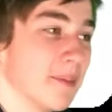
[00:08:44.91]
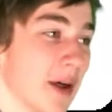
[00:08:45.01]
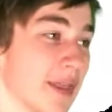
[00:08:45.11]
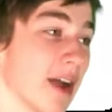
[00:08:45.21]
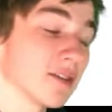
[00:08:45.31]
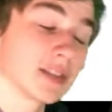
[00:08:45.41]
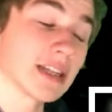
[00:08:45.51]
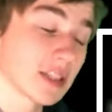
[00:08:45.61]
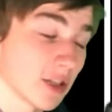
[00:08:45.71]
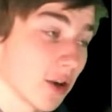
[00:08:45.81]
But
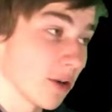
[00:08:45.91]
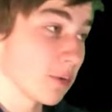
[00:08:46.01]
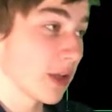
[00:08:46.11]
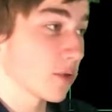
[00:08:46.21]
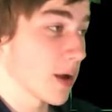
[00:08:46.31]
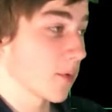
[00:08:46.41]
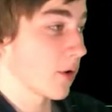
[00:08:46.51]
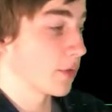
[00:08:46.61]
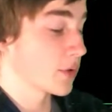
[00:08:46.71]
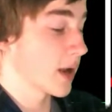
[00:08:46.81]
that's the current playthrough I'm
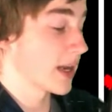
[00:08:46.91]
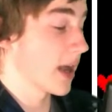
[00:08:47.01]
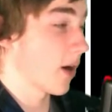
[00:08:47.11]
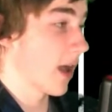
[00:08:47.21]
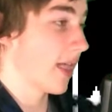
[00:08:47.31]
going through right now.